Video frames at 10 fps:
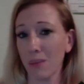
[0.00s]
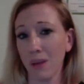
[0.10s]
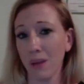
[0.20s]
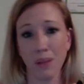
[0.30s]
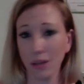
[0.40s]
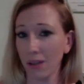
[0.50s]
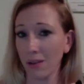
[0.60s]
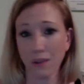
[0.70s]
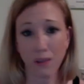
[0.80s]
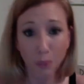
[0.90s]
I'm not
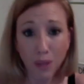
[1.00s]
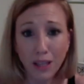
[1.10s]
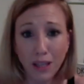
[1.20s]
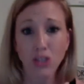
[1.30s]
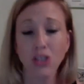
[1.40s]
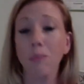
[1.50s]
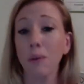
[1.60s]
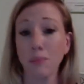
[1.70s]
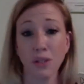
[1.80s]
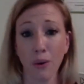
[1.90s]
building the relationship,
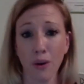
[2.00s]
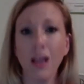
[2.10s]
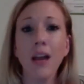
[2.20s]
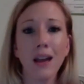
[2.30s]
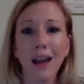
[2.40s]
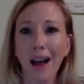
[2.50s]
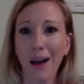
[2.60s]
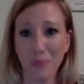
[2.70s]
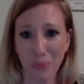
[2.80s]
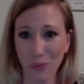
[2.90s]
I'm sorry.
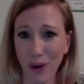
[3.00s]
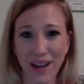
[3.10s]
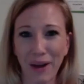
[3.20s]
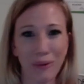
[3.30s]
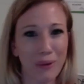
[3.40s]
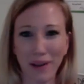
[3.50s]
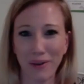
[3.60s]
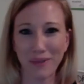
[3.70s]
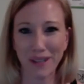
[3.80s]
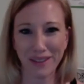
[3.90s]
Right now, I
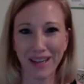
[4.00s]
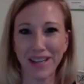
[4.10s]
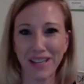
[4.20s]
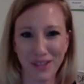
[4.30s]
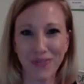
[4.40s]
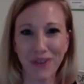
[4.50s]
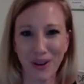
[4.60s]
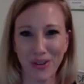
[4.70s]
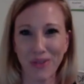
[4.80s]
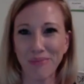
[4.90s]
don't need that. I need the
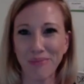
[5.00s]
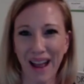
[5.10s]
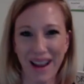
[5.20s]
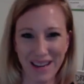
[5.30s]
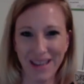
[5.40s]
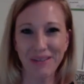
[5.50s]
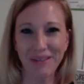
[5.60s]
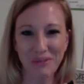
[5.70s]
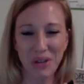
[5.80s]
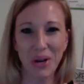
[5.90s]
volume. I need,
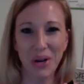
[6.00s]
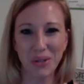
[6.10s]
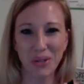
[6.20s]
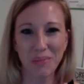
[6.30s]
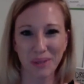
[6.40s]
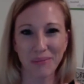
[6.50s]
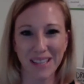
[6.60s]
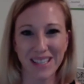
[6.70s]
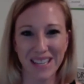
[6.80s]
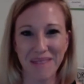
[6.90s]
to build my
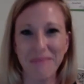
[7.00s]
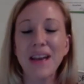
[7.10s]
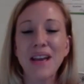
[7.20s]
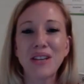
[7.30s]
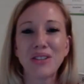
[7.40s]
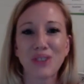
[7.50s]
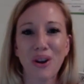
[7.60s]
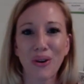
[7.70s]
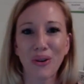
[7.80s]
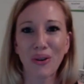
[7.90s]
team.
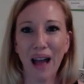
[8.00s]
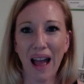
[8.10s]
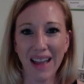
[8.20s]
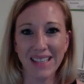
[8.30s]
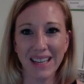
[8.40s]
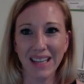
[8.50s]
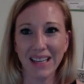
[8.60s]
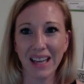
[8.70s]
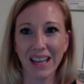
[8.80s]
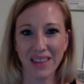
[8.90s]
So I
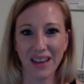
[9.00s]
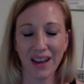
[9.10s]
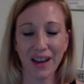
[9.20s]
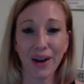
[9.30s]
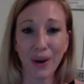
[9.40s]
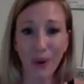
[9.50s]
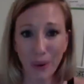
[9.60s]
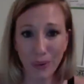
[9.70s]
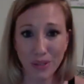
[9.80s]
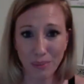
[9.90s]
did the
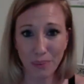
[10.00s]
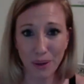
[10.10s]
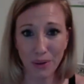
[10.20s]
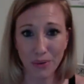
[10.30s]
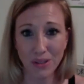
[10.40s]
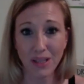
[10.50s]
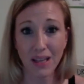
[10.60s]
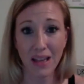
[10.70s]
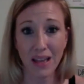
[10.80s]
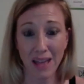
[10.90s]
host to post
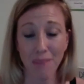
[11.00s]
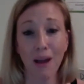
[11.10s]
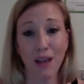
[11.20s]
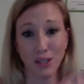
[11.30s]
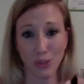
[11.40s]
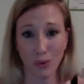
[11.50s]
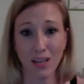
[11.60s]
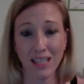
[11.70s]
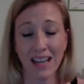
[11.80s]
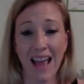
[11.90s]
in my
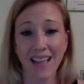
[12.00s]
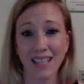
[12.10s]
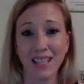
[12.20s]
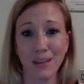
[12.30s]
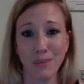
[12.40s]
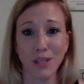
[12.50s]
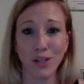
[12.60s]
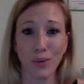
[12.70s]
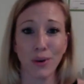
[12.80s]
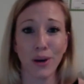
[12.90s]
stories and asking them to
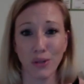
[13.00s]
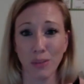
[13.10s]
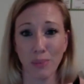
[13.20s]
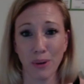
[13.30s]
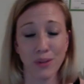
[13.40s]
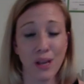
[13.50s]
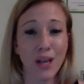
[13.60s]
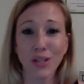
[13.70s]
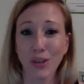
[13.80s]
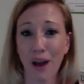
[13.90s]
do a host to post.
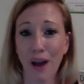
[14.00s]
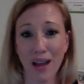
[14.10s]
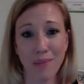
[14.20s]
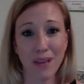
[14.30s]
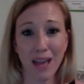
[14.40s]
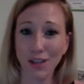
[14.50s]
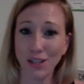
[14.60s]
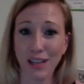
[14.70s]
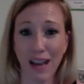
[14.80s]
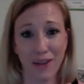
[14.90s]
So I'm
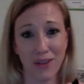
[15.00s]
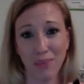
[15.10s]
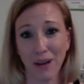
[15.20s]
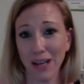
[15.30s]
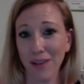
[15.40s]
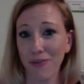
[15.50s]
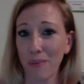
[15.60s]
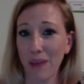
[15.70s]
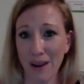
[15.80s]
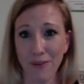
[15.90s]
catching everybody from
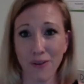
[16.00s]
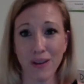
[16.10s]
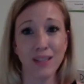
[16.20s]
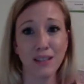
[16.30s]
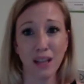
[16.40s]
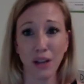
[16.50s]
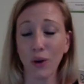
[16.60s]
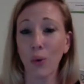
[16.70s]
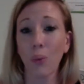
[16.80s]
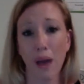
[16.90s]
every
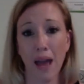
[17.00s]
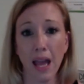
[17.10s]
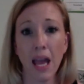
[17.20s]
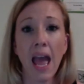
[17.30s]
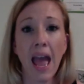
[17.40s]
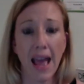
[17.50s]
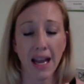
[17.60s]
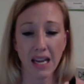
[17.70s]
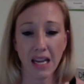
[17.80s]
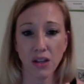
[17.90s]
single way.
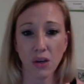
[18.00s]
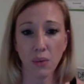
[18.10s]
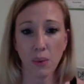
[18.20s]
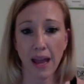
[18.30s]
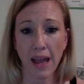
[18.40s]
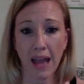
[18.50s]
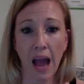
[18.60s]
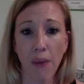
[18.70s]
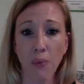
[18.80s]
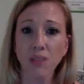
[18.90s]
And either way,
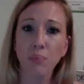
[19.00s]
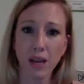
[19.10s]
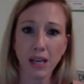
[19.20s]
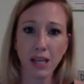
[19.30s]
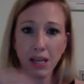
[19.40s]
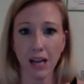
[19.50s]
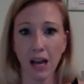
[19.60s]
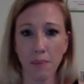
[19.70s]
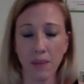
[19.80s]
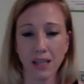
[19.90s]
I was breaking it
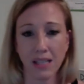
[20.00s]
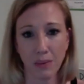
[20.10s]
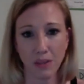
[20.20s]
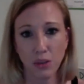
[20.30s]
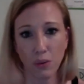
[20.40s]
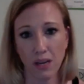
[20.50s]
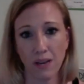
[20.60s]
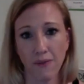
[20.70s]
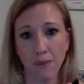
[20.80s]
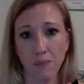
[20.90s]
up because I was doing
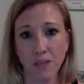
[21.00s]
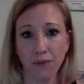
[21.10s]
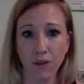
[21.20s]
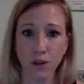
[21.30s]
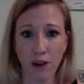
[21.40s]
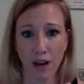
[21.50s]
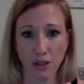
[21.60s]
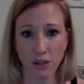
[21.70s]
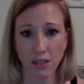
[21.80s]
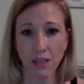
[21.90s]
it from different
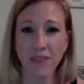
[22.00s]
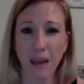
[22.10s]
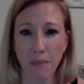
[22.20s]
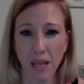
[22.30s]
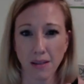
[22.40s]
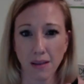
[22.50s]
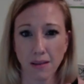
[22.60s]
directions, if that makes sense.